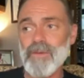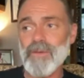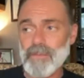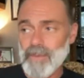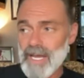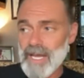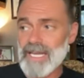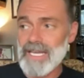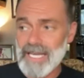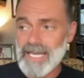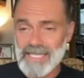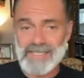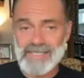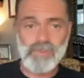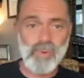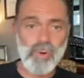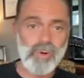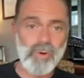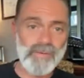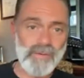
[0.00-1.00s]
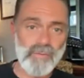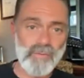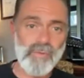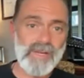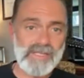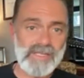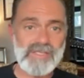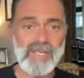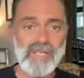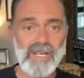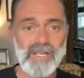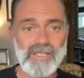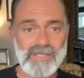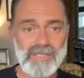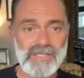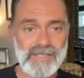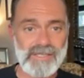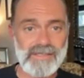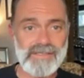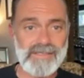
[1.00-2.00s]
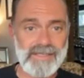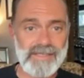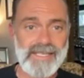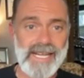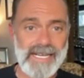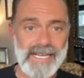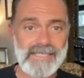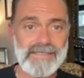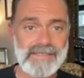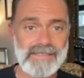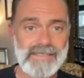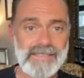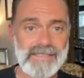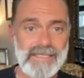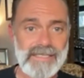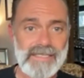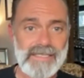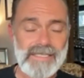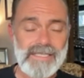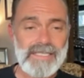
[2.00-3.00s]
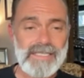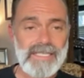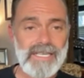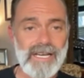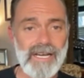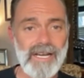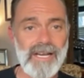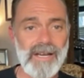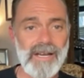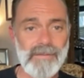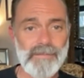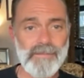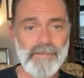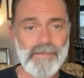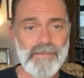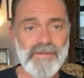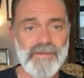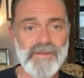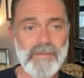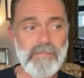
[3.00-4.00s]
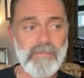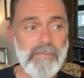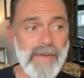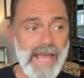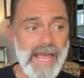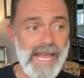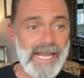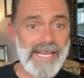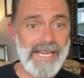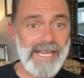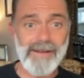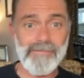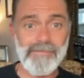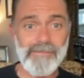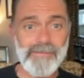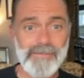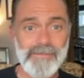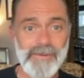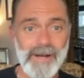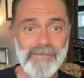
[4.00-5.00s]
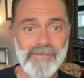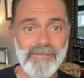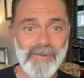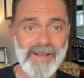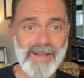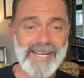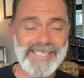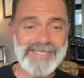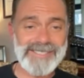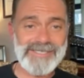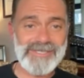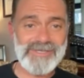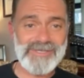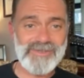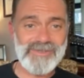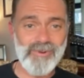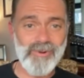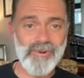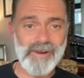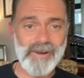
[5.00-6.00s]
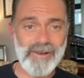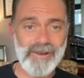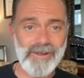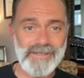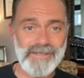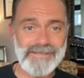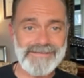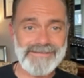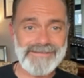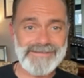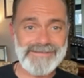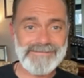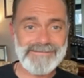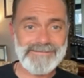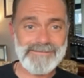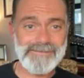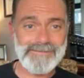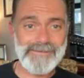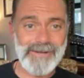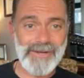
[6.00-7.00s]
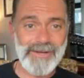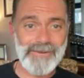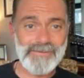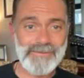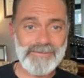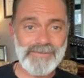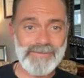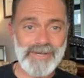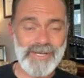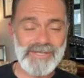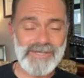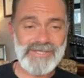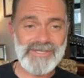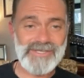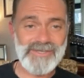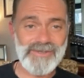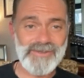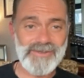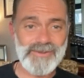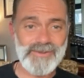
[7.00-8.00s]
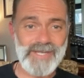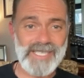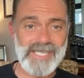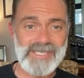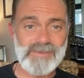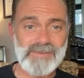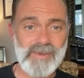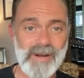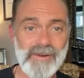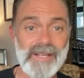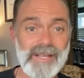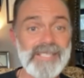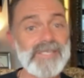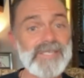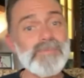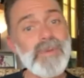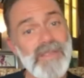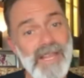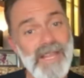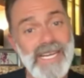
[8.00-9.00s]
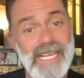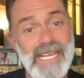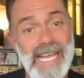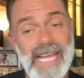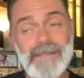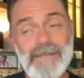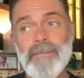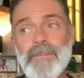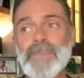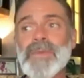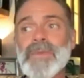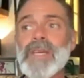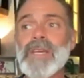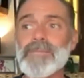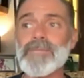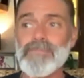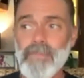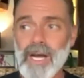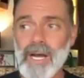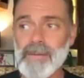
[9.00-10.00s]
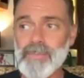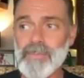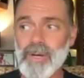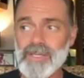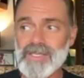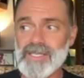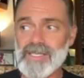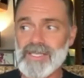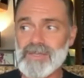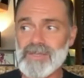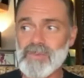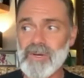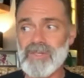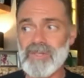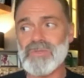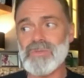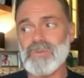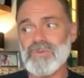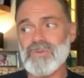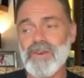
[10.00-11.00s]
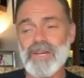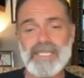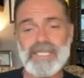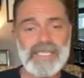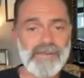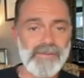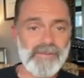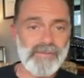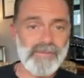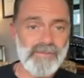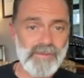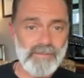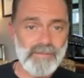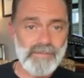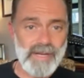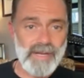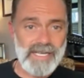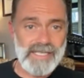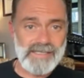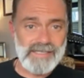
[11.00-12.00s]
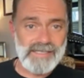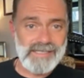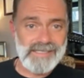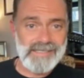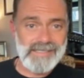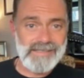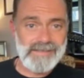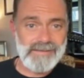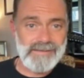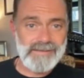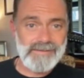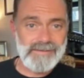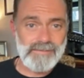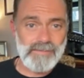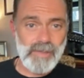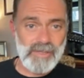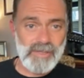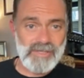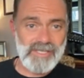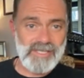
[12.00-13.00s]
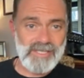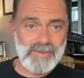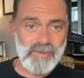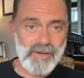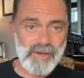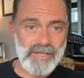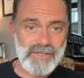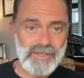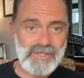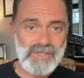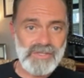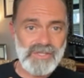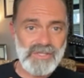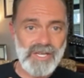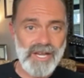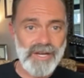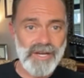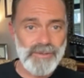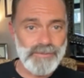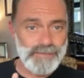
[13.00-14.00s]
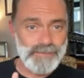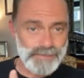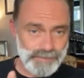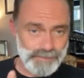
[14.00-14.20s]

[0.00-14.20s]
Pete, it's more of a research thing. For me, I'm really just drawing on personal experience. But then again, my personal experience was very different from Billy's personal experience. So